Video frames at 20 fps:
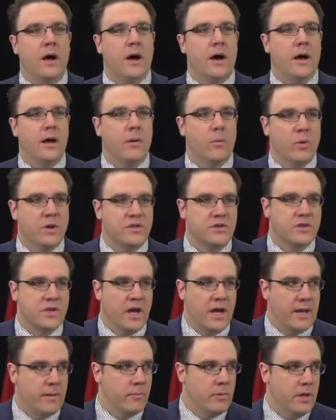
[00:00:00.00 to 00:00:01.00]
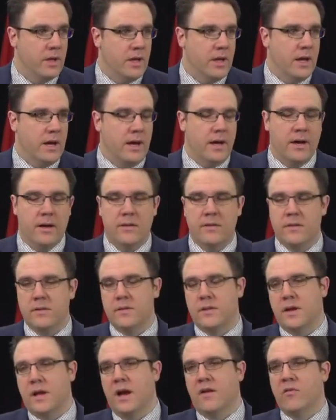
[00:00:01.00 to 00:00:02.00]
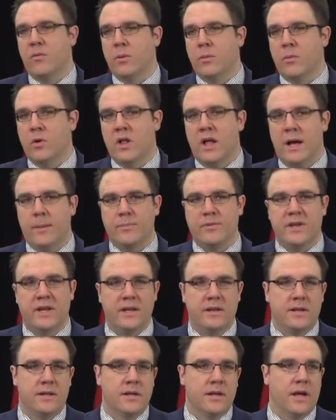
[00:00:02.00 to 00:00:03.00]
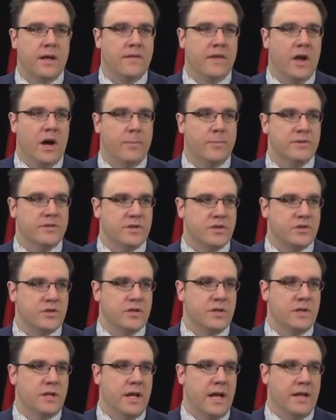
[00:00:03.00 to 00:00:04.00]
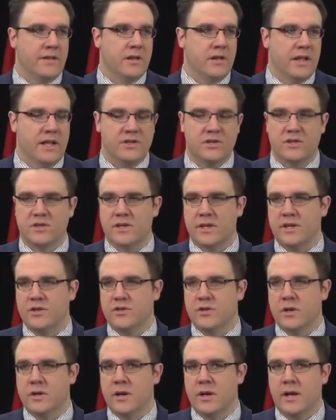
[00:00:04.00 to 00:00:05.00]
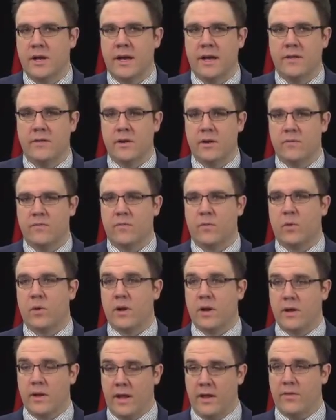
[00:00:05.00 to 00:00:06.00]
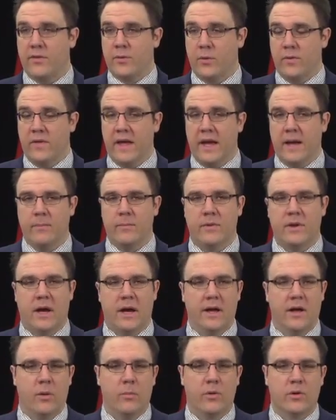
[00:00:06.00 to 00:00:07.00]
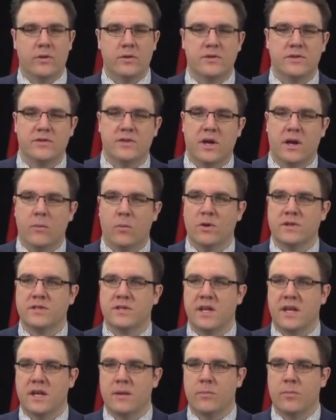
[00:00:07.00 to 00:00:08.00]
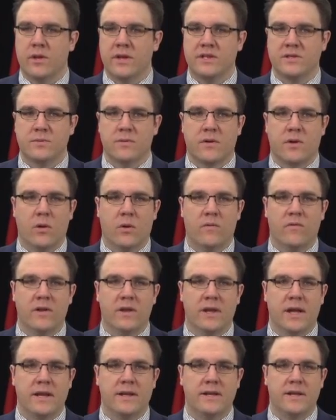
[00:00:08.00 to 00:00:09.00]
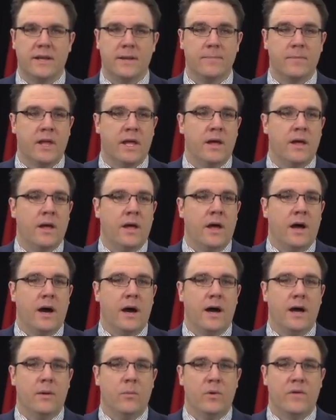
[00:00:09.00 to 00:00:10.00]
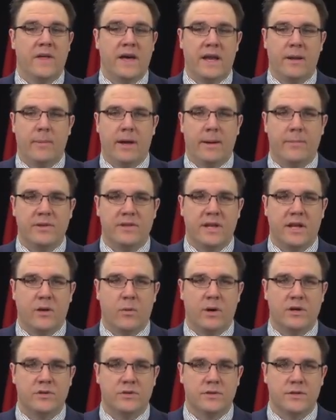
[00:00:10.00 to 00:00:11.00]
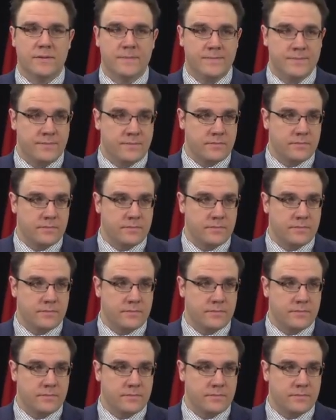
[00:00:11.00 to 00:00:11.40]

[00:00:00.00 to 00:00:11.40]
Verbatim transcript: uh, at which time Uh, the government will update uh, the opposition and the legislature, and therefore, uh, through them, uh, Albertans on what's taking place with COVID nineteen. Uh, and with that, I'm happy to take questions.